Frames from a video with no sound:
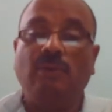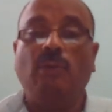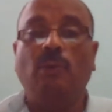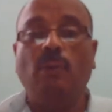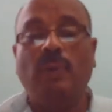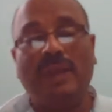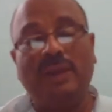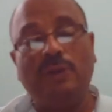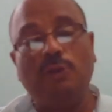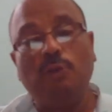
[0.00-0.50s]

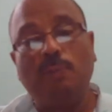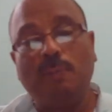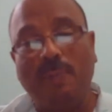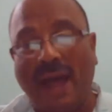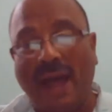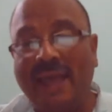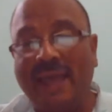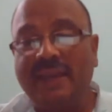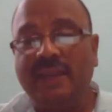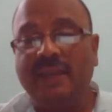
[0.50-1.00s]
When you
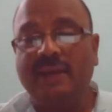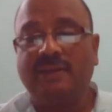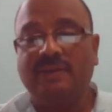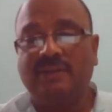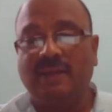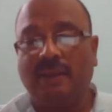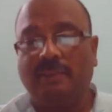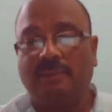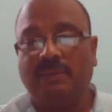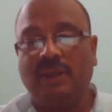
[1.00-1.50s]
pioneer
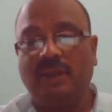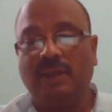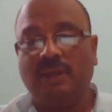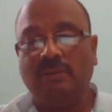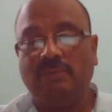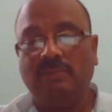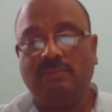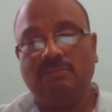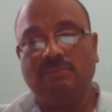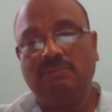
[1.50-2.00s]

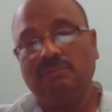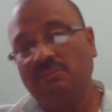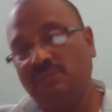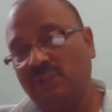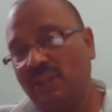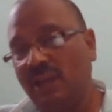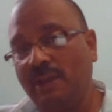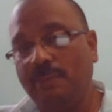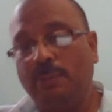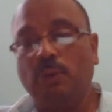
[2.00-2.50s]
something,
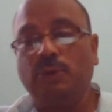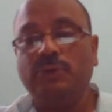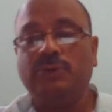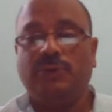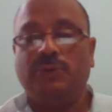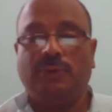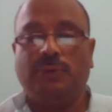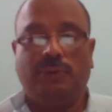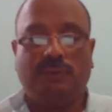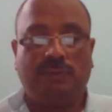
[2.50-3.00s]
they
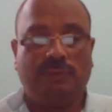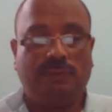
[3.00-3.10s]
oppose you.